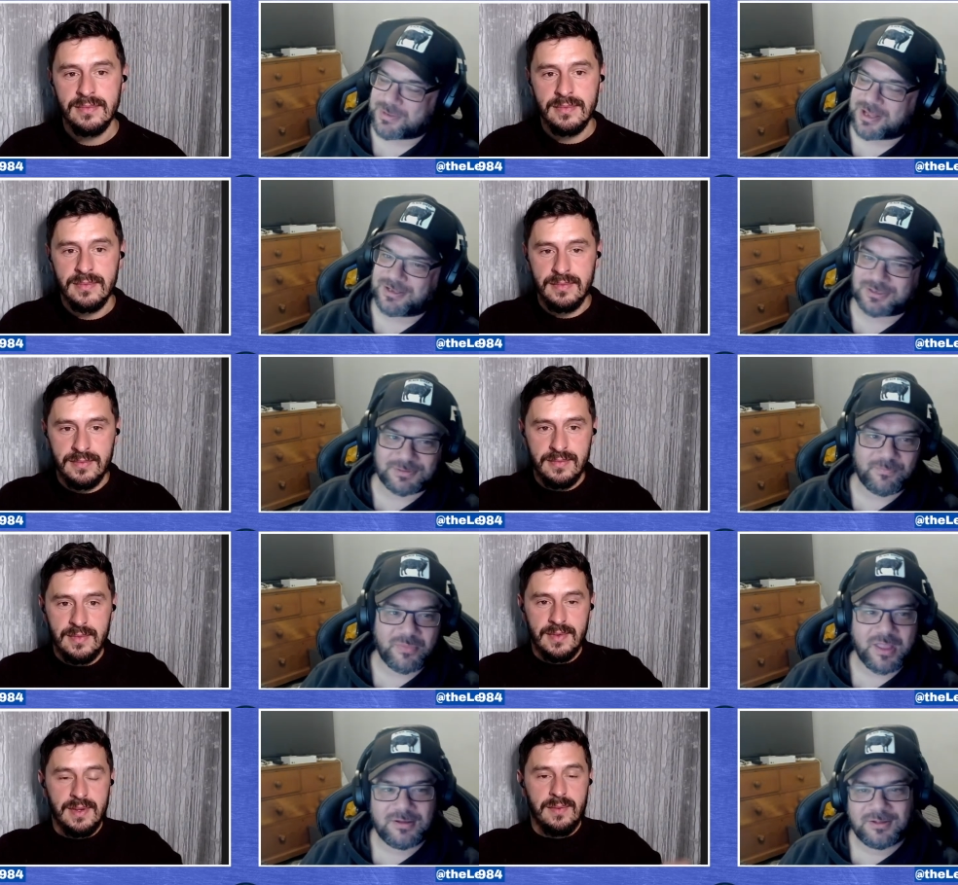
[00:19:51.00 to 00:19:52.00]
Speaker 1: about this.
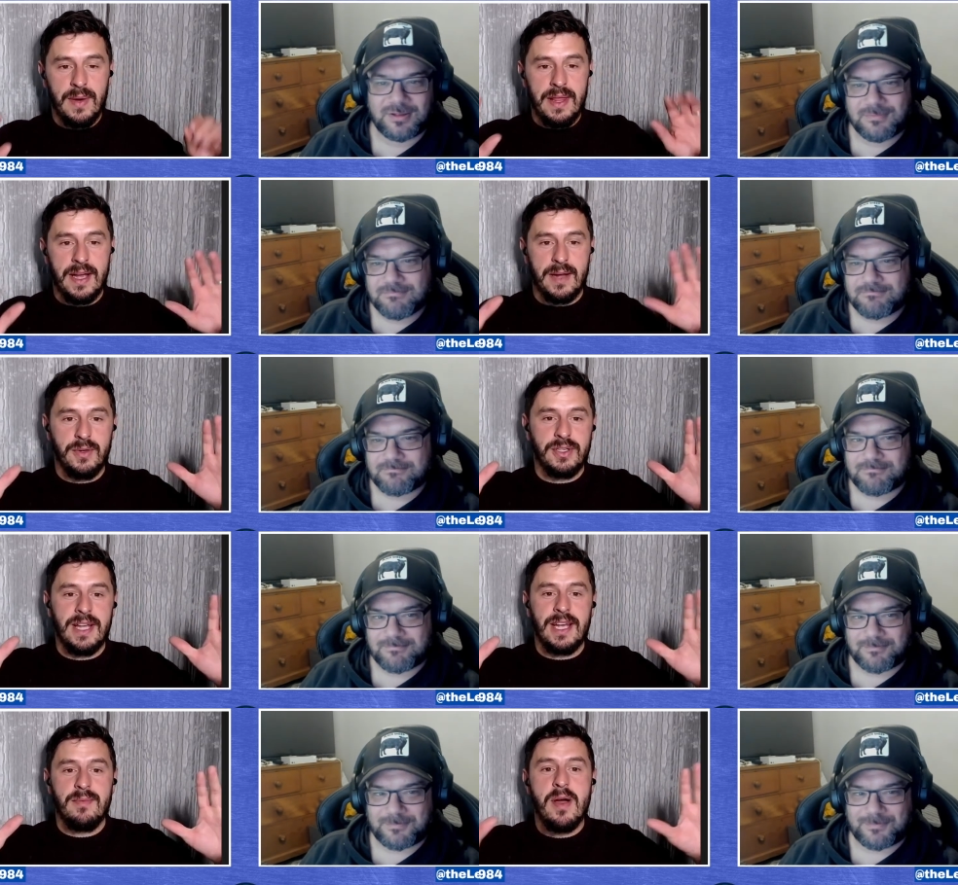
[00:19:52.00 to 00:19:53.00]
Wait there. Can we just
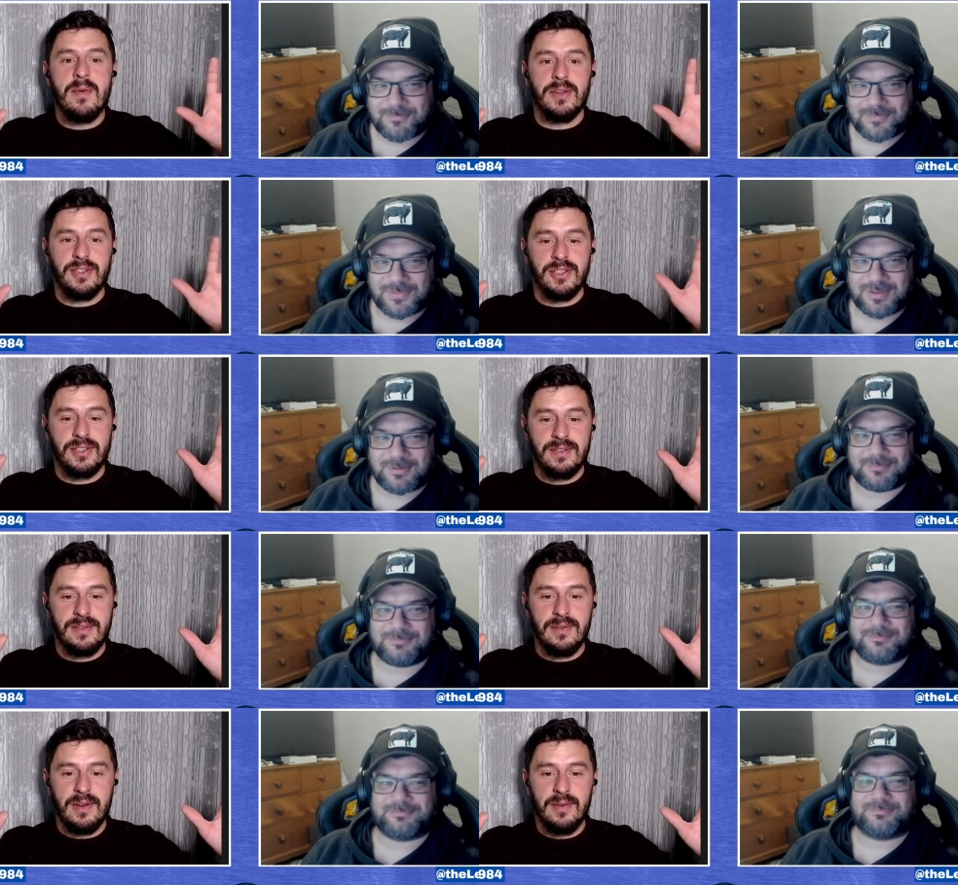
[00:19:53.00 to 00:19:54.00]
take a moment? Just
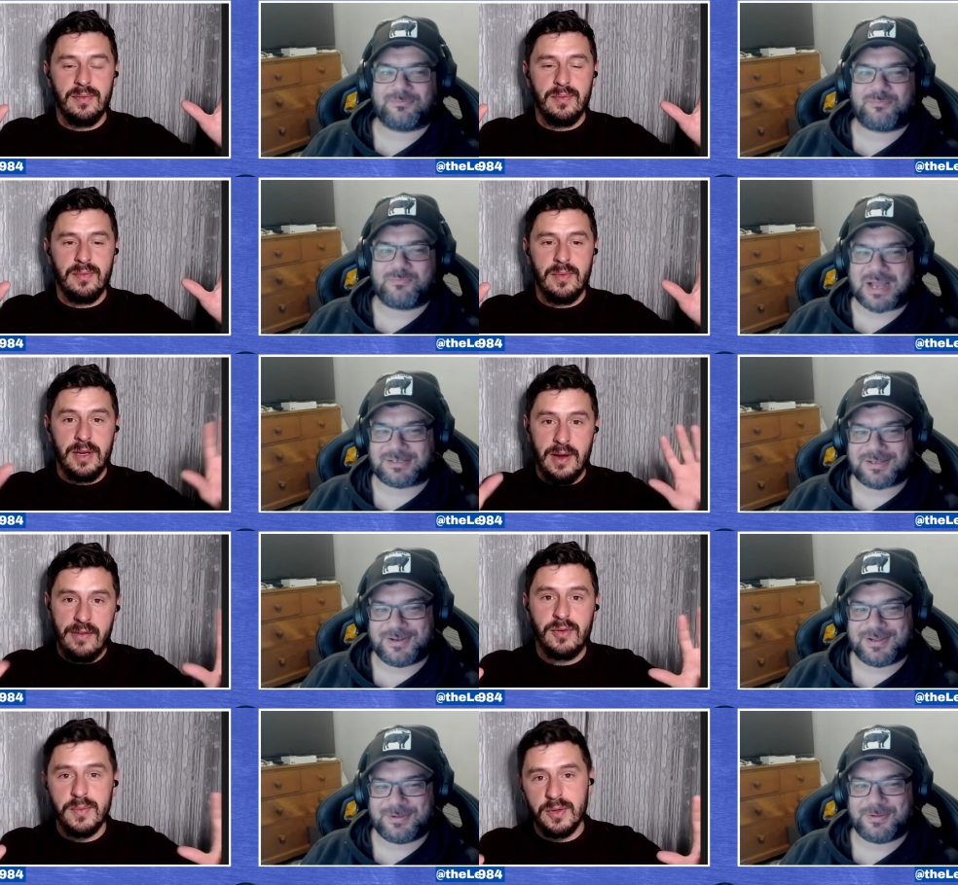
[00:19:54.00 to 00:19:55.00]
Bastard. you
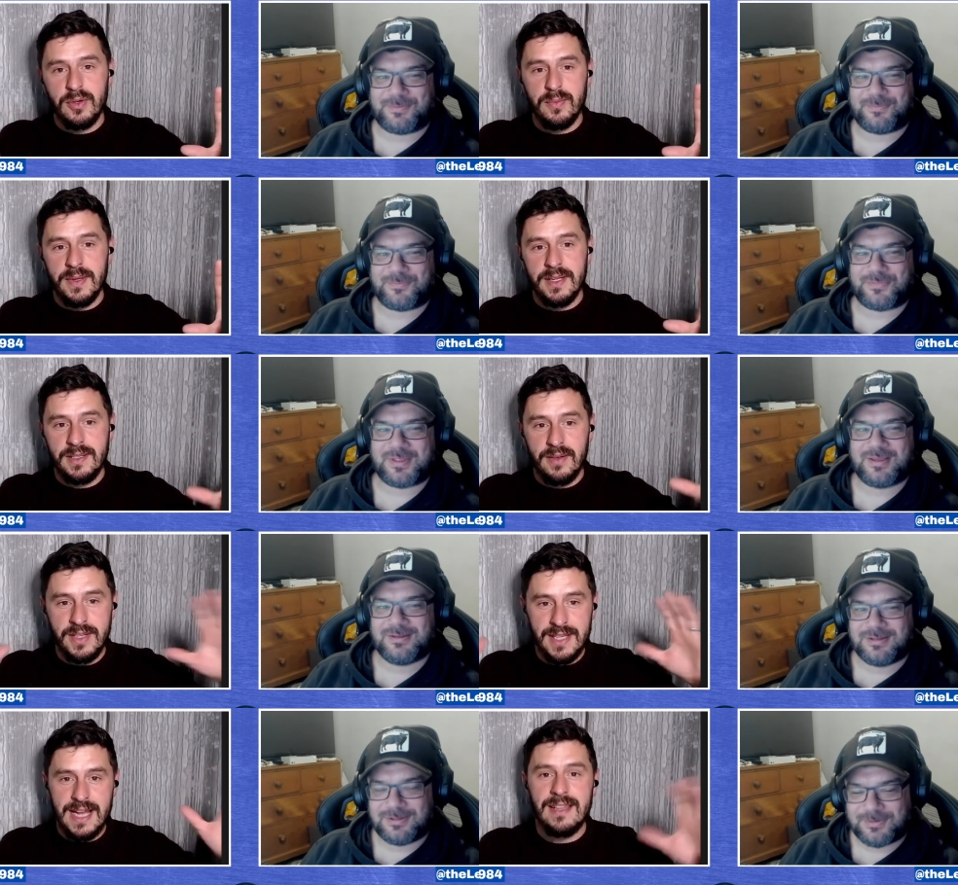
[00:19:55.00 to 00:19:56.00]
have to absorb this. You have
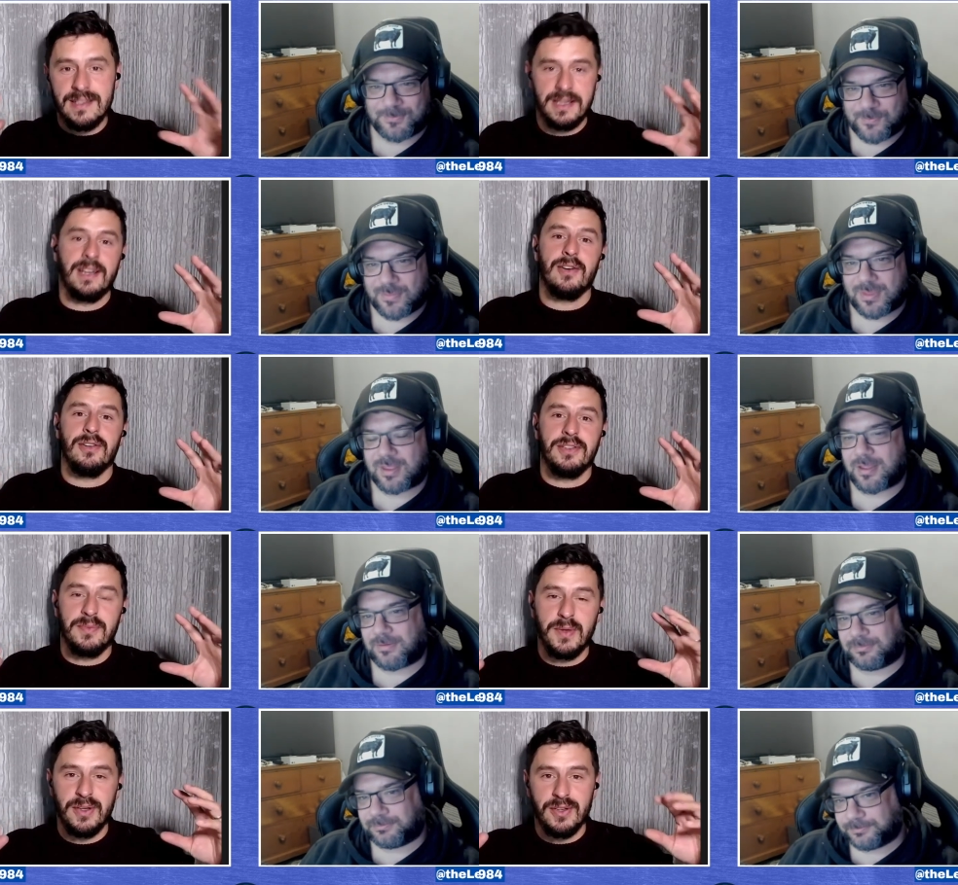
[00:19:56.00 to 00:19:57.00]
to take this in, guys,
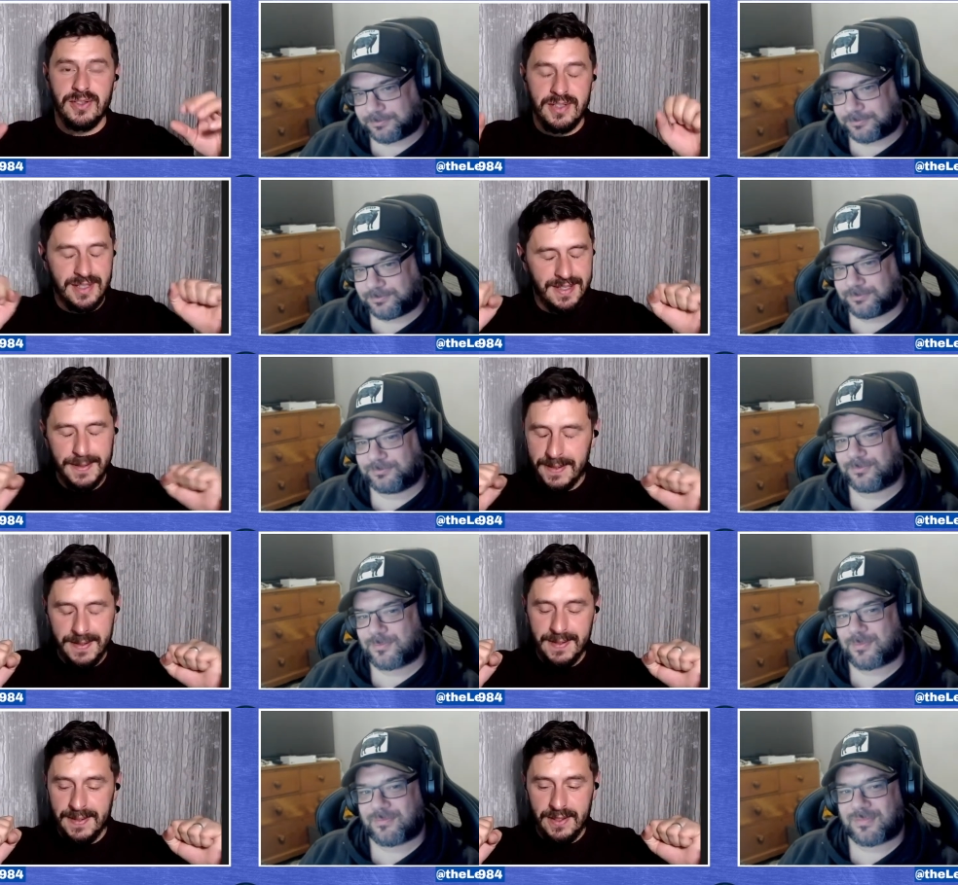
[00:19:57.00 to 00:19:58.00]
because
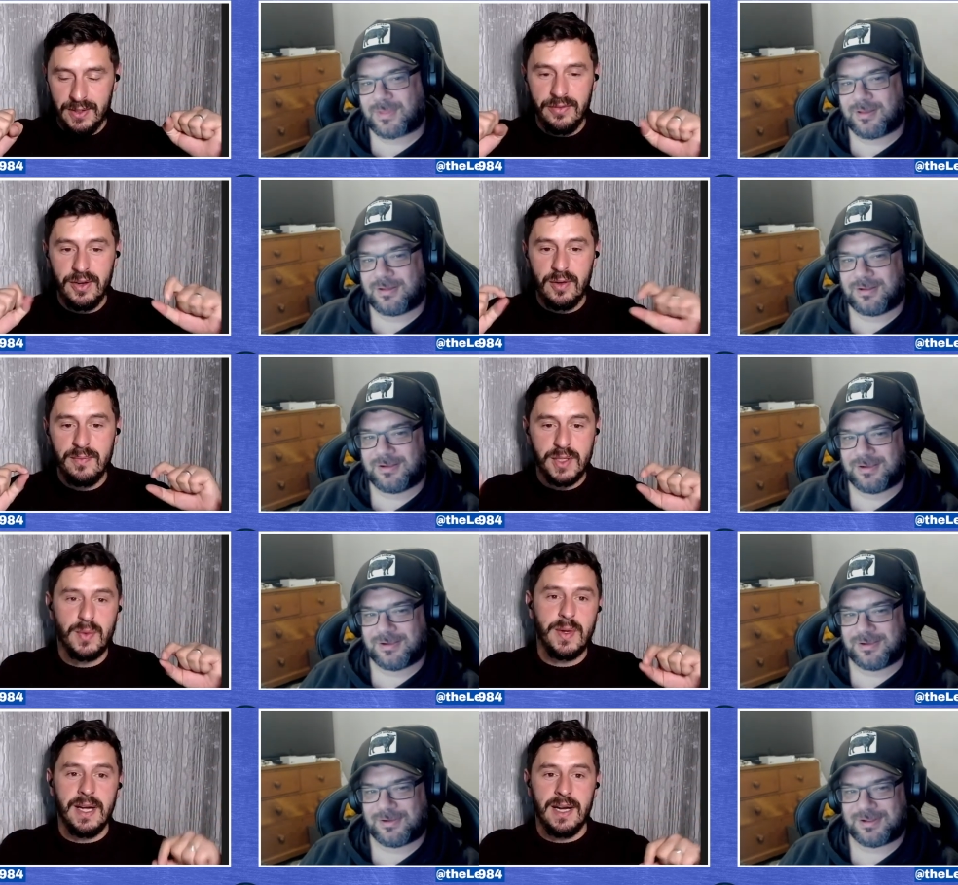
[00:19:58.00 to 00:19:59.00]
nothing comes
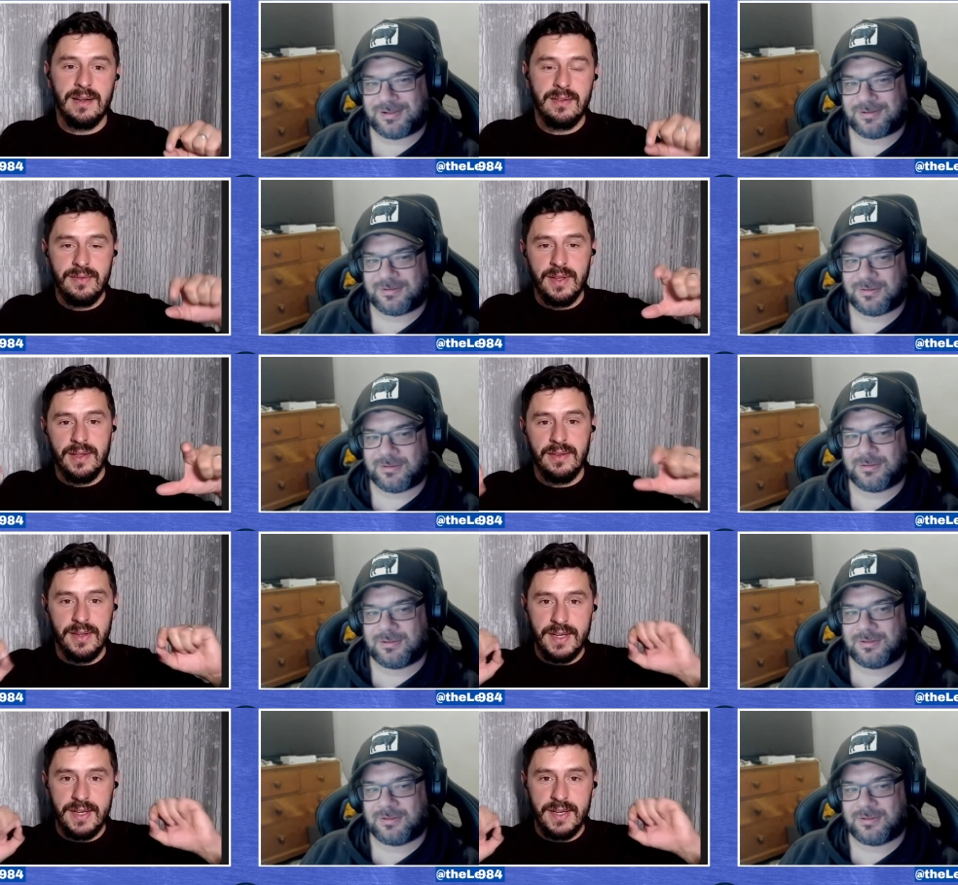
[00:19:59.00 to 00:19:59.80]
sweeter than the